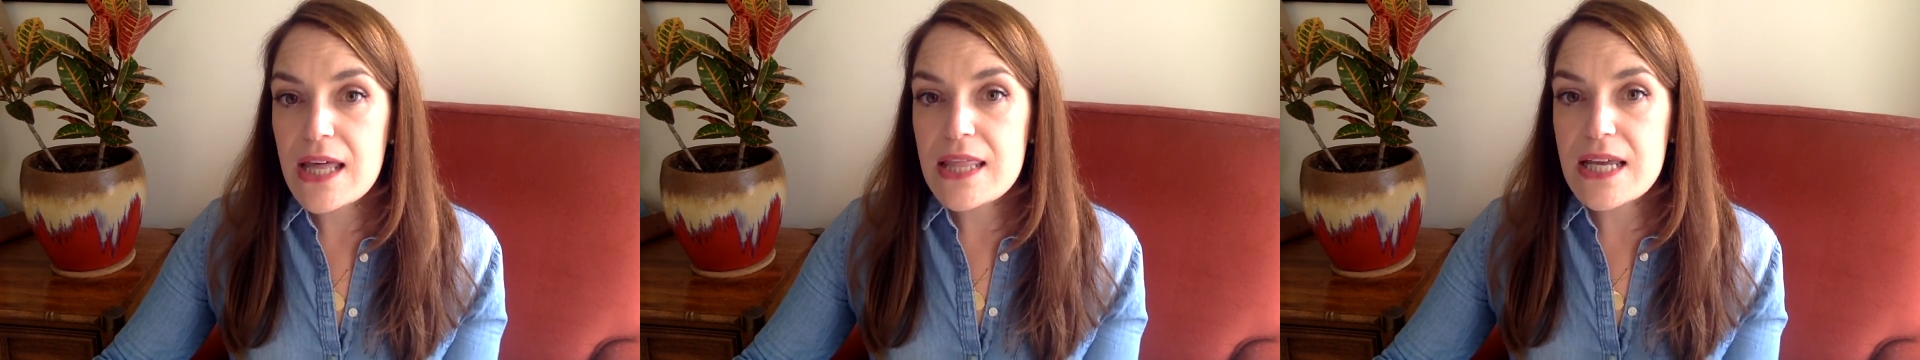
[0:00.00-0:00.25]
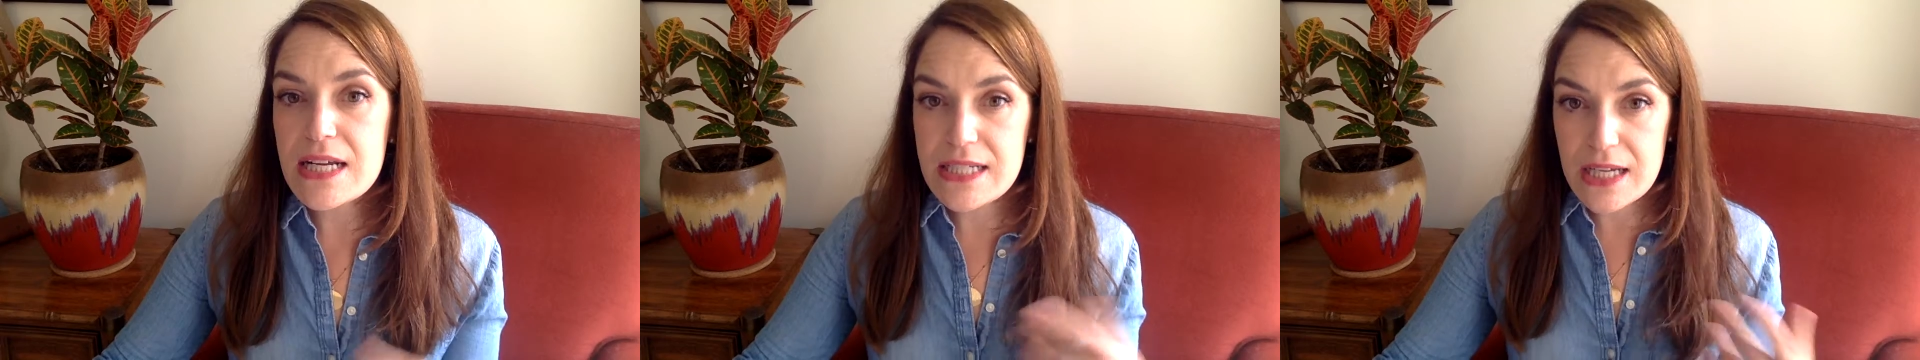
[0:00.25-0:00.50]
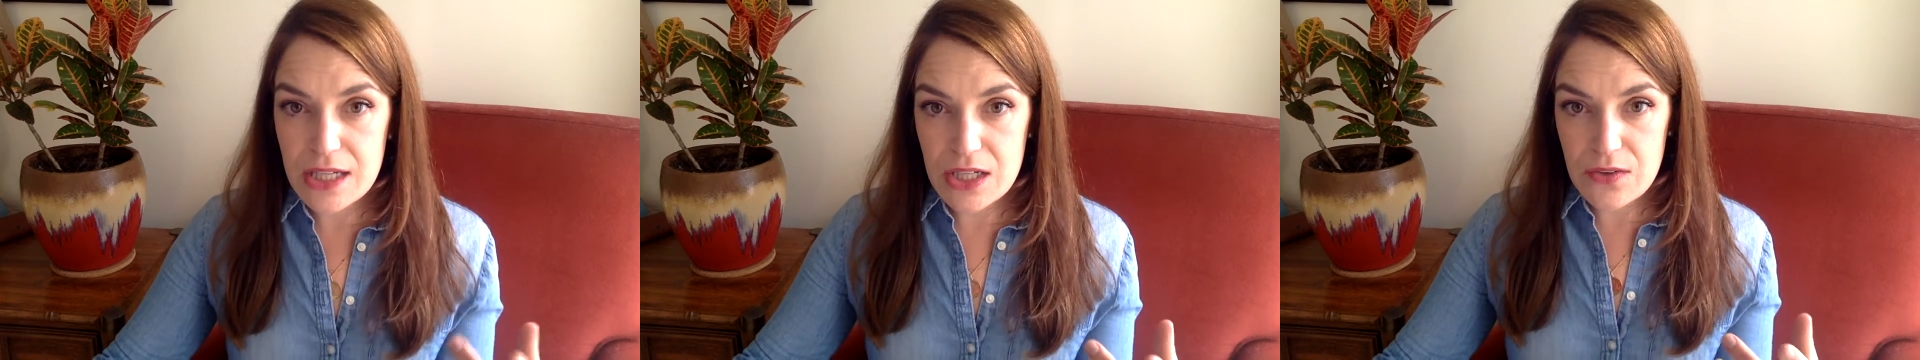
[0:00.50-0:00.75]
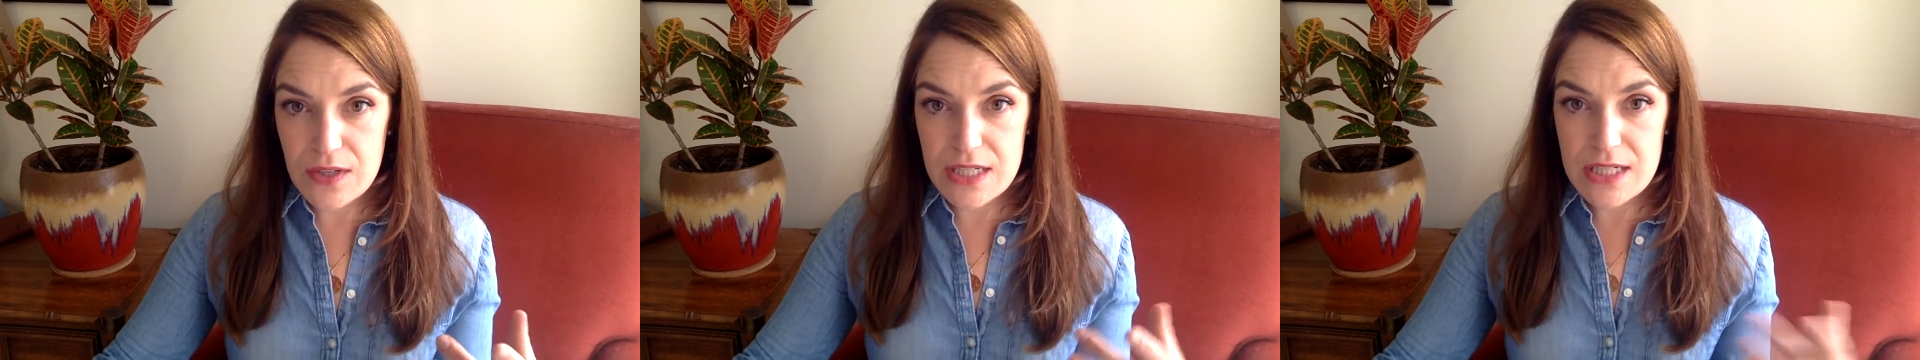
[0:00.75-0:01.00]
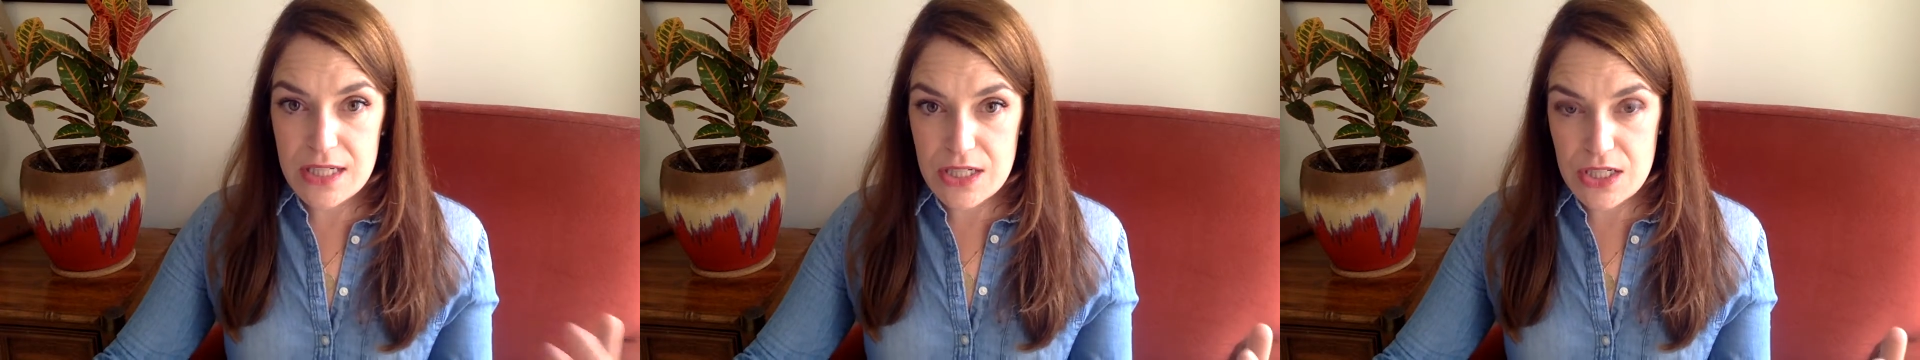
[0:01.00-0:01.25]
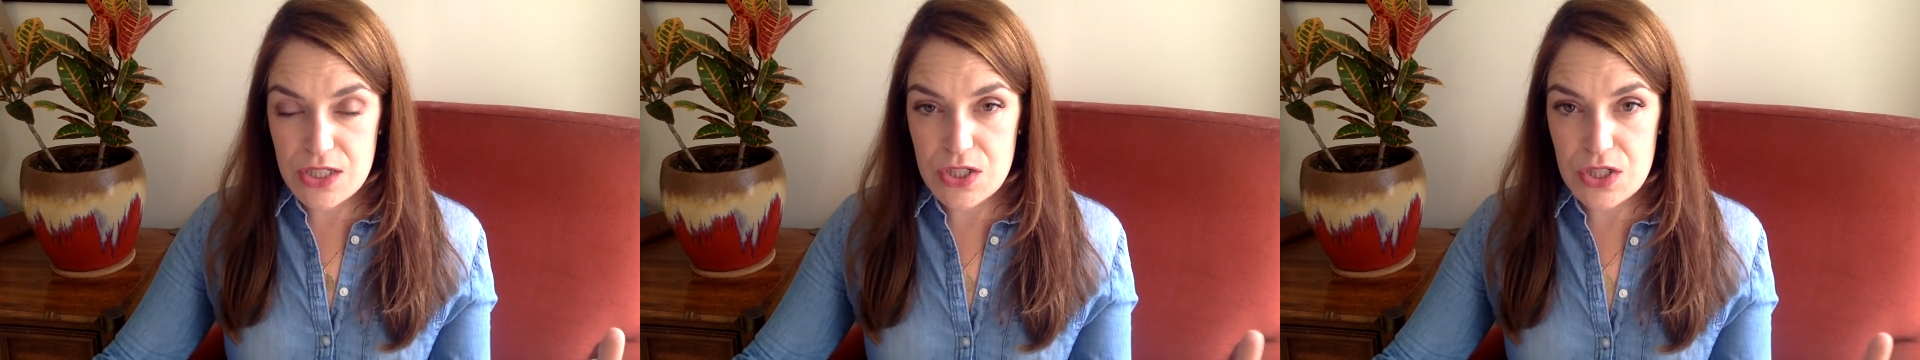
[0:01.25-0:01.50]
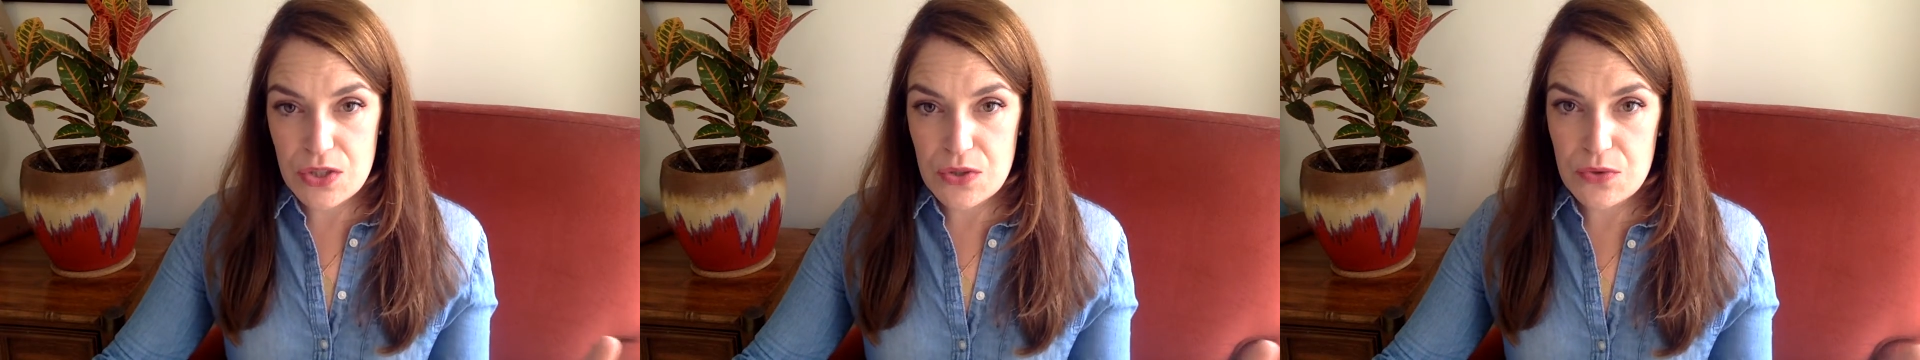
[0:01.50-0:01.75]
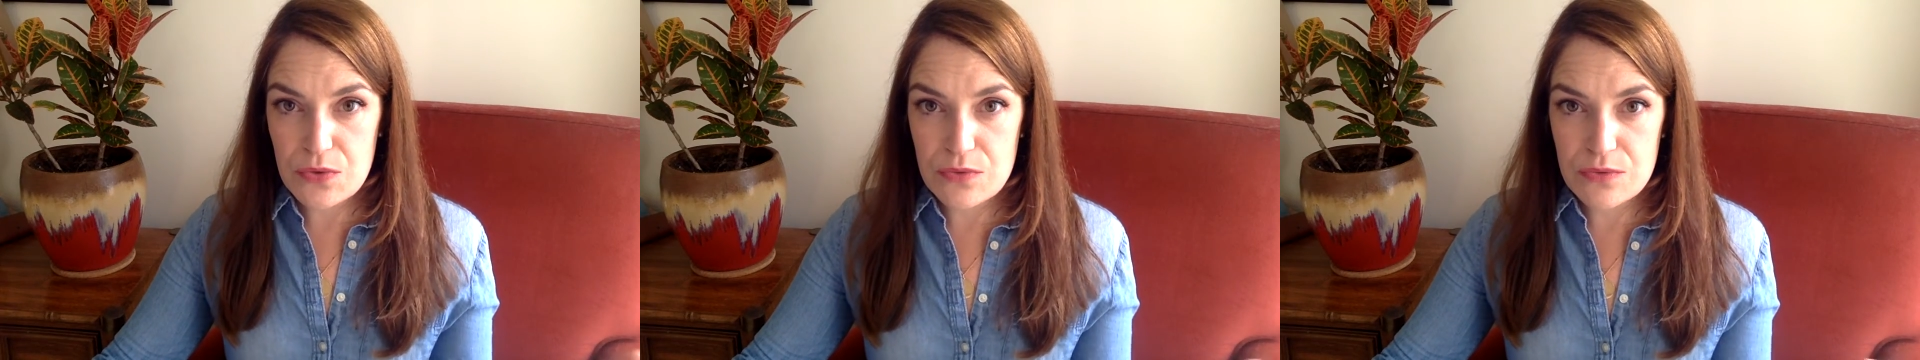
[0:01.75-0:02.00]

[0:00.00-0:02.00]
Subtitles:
They tell you, in addition to,